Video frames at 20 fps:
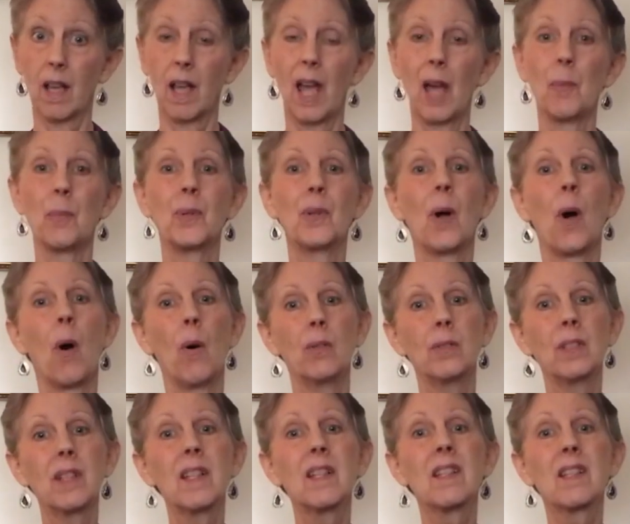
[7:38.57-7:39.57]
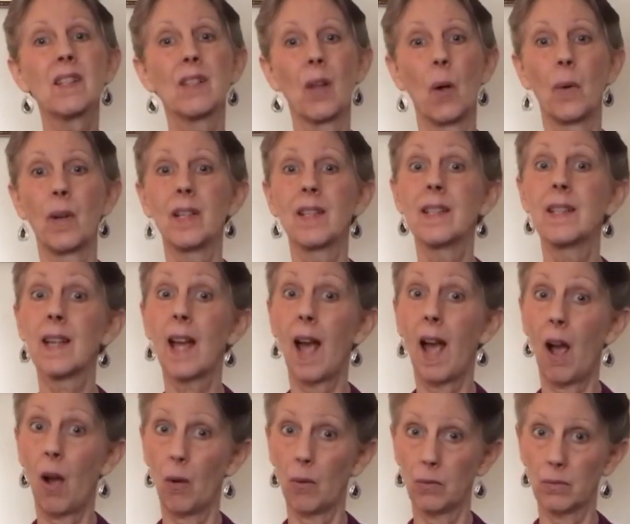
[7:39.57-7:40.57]
and will only slow it
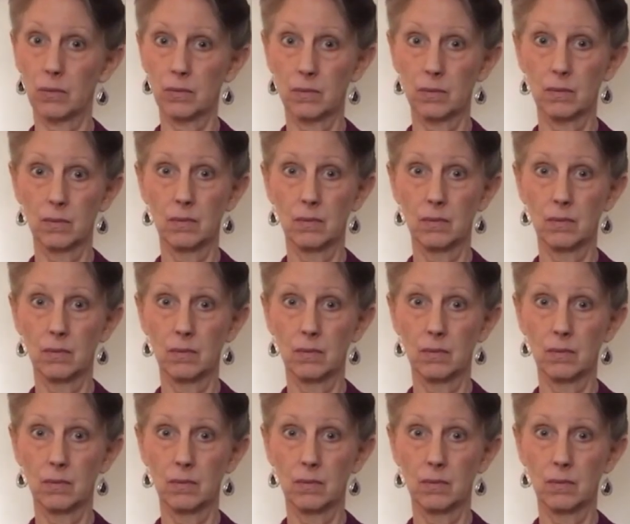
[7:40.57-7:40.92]
down.